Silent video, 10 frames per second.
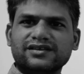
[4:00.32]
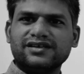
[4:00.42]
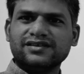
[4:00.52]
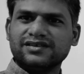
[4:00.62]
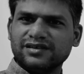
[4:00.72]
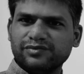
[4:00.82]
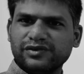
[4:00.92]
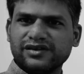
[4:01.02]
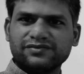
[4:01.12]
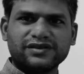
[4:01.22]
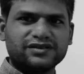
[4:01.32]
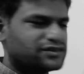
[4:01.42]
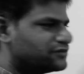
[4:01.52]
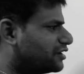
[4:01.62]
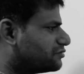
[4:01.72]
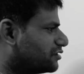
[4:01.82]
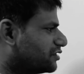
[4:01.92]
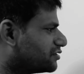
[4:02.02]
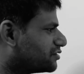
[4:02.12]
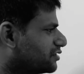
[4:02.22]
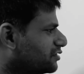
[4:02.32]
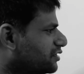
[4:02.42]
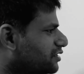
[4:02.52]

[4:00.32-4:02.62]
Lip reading: There's a simple difference you have to understand.